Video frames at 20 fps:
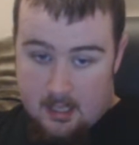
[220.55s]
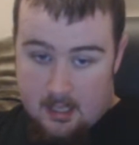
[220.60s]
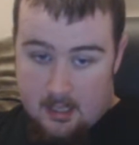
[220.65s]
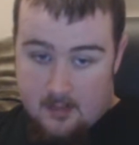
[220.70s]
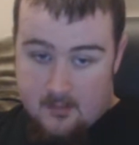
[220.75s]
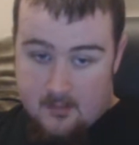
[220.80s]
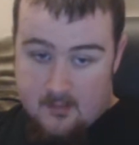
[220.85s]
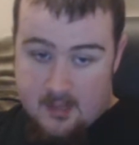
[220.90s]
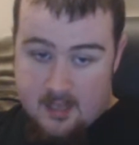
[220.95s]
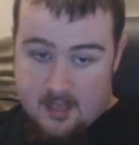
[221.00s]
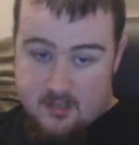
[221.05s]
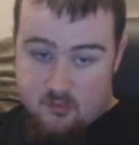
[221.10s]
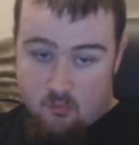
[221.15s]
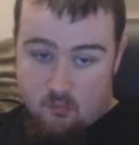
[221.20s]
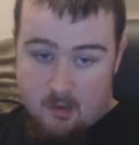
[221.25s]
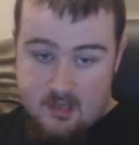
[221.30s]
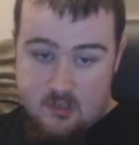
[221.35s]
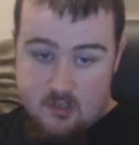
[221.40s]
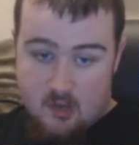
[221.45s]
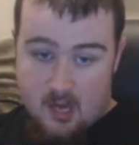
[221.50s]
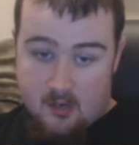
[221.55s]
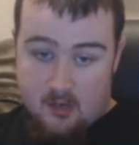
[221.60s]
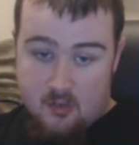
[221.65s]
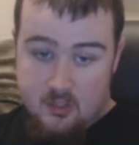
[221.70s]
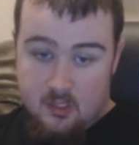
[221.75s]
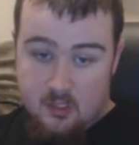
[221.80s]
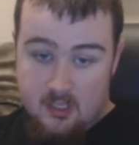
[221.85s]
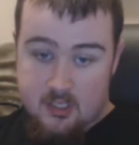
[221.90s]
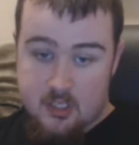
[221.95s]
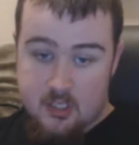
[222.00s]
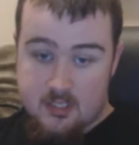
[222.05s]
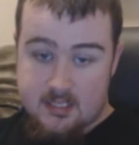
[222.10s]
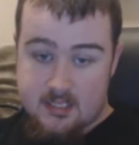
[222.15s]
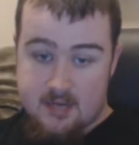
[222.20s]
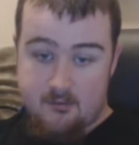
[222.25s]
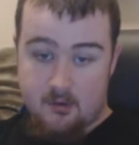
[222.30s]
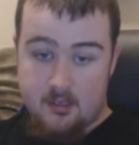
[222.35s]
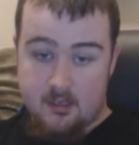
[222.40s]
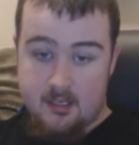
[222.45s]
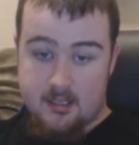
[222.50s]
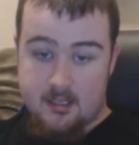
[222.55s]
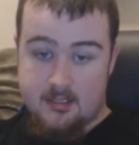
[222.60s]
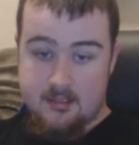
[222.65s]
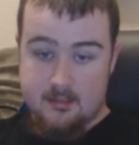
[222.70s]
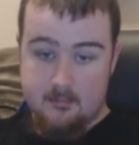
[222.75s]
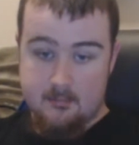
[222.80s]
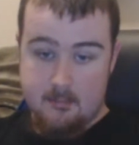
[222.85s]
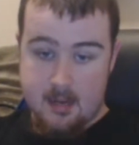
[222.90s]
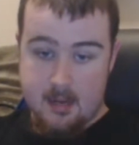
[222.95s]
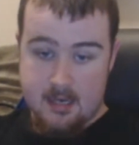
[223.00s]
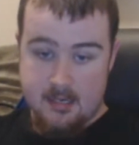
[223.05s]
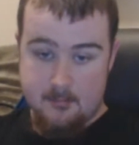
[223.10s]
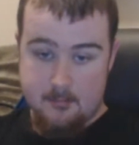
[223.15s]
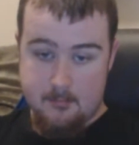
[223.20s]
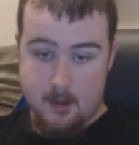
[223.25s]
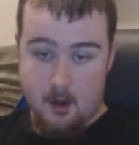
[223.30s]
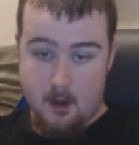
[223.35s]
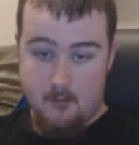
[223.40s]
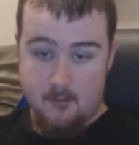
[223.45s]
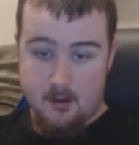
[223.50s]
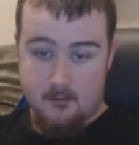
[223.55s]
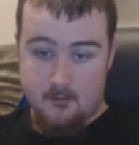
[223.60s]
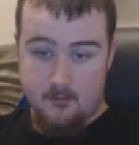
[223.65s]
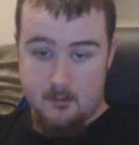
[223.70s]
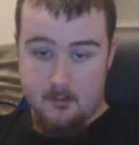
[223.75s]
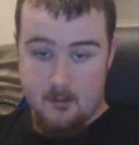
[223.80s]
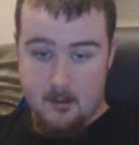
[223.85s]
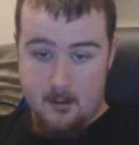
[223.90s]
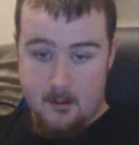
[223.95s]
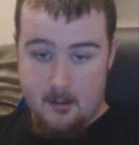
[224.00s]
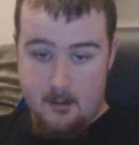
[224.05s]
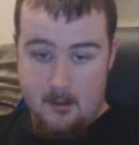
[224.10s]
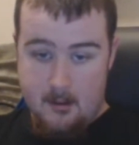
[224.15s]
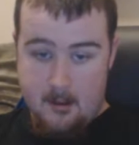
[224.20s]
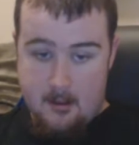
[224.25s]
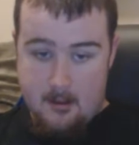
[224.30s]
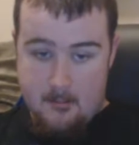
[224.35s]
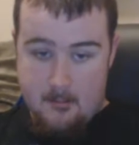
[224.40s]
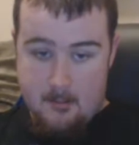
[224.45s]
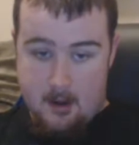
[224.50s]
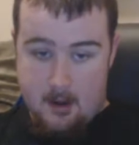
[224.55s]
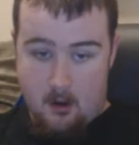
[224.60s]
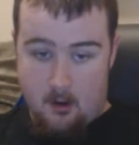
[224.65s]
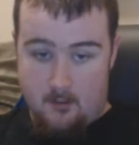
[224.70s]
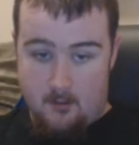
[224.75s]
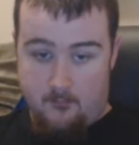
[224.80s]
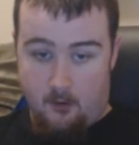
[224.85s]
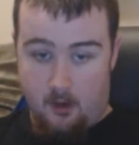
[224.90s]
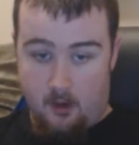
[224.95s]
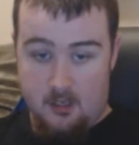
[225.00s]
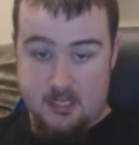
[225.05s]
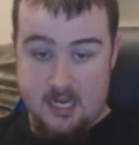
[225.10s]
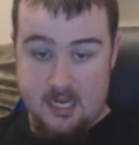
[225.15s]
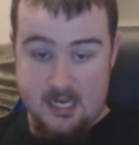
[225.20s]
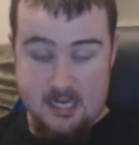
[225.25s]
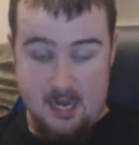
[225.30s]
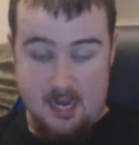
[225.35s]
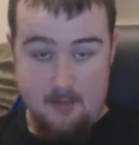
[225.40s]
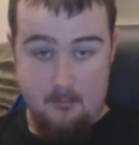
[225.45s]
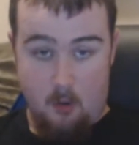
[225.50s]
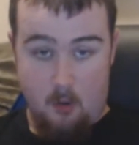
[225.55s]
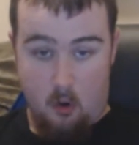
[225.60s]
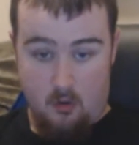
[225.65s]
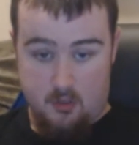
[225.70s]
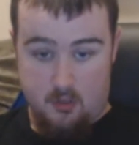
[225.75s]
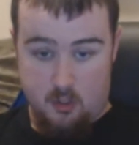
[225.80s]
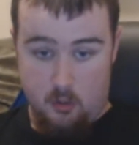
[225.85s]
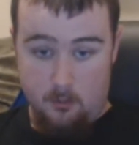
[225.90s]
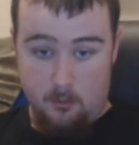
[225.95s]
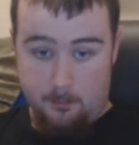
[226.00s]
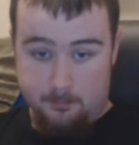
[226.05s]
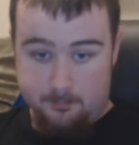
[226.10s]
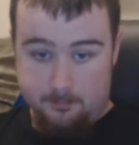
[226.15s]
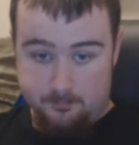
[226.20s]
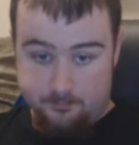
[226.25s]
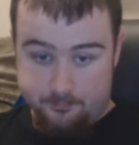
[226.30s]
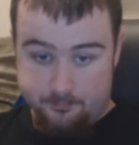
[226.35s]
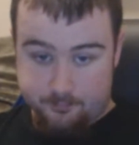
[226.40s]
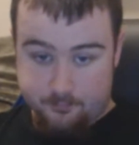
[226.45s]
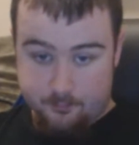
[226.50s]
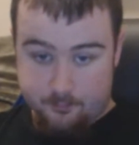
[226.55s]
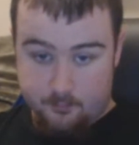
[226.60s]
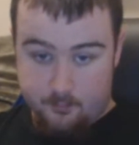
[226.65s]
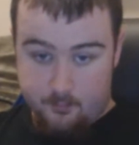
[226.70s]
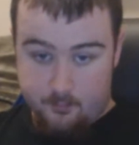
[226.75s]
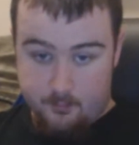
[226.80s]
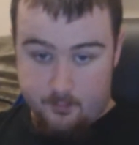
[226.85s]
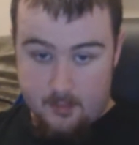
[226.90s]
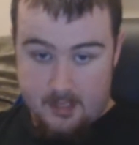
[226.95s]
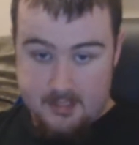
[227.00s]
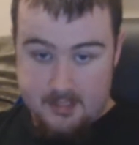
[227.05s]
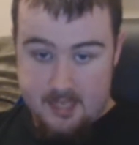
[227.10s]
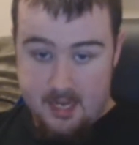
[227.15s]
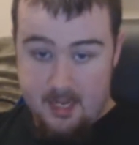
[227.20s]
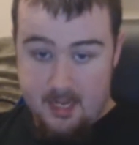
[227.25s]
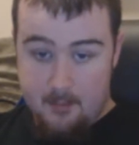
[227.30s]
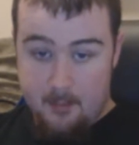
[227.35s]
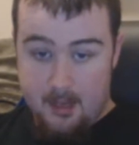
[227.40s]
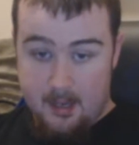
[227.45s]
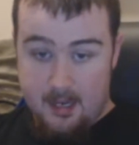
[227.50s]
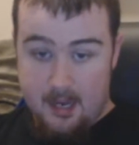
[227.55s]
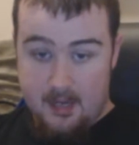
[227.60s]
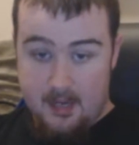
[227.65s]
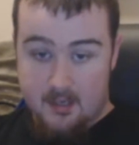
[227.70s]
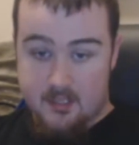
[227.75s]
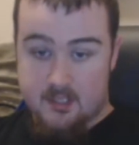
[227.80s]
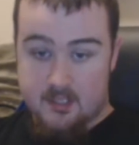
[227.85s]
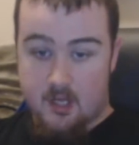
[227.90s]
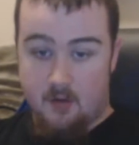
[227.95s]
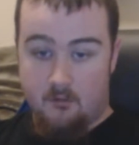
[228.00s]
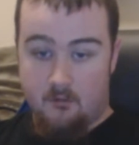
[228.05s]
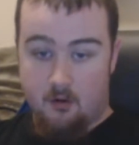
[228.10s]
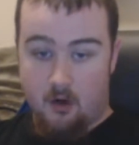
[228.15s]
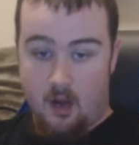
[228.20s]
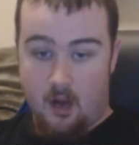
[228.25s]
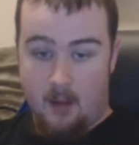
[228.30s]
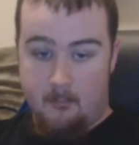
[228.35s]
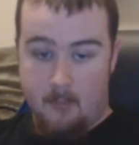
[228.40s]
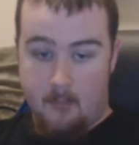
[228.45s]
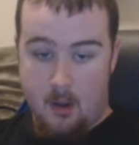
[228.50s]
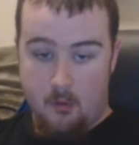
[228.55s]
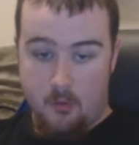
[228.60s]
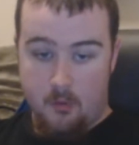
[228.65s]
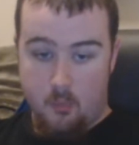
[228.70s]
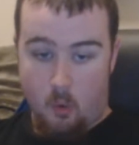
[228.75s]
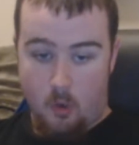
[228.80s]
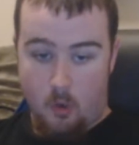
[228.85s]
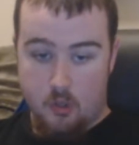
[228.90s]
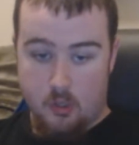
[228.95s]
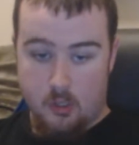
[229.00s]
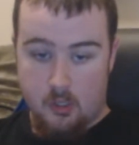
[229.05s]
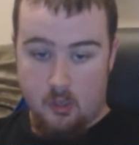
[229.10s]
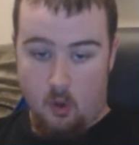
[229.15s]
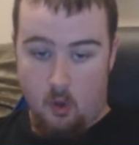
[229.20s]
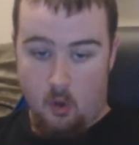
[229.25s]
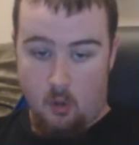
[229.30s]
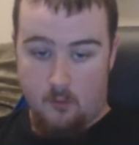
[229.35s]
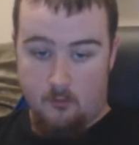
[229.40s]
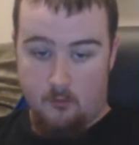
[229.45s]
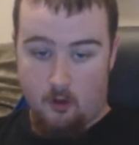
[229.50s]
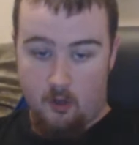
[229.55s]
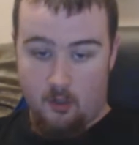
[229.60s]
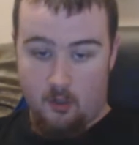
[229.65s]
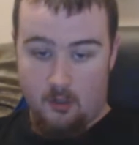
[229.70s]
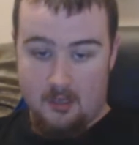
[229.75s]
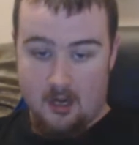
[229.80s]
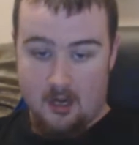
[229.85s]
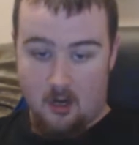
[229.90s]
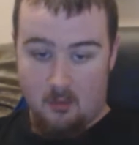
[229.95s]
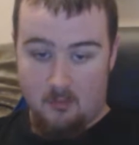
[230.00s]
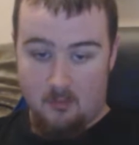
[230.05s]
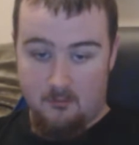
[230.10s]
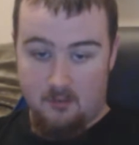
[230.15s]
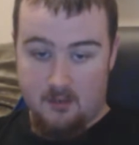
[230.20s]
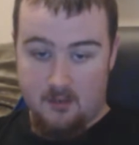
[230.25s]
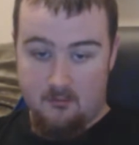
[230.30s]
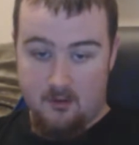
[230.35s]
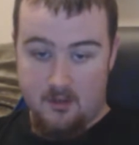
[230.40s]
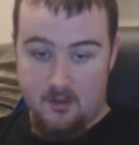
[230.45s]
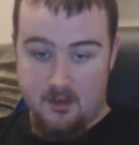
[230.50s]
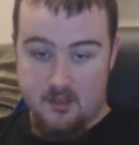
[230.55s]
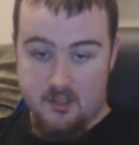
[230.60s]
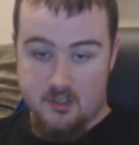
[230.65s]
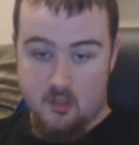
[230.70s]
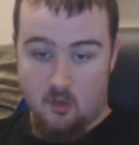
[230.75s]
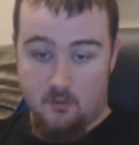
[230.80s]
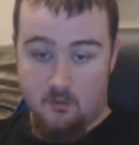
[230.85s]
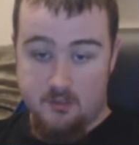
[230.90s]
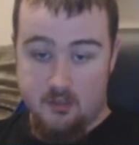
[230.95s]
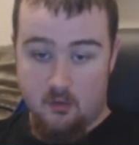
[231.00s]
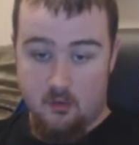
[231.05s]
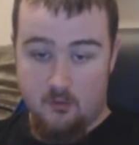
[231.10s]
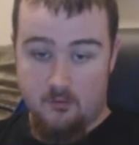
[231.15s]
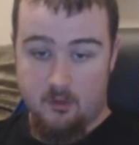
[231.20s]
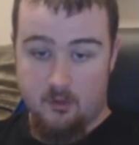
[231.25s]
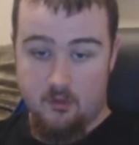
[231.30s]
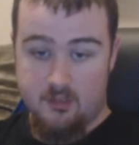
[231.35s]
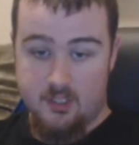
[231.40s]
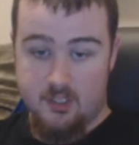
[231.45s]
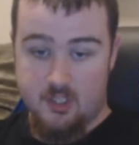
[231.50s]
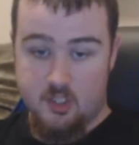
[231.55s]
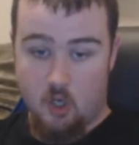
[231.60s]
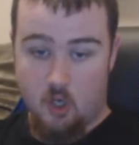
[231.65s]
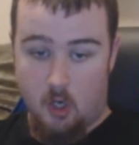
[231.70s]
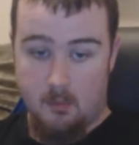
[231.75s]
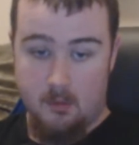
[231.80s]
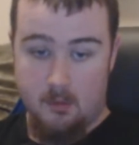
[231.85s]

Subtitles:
This rice cracker's delicious savouriness made it perfect pairing for our tea time bokksu. Take a bite and discover a mouth-watering olive oil and herbal flavour that dissolves and reveals a sharp